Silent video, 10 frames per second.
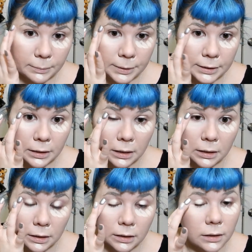But
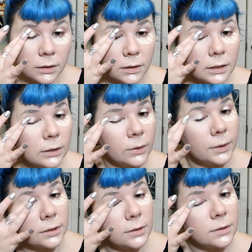
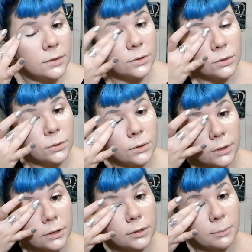going to the
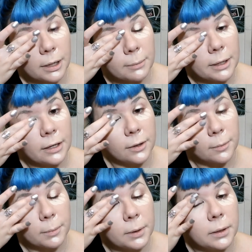store to buy makeup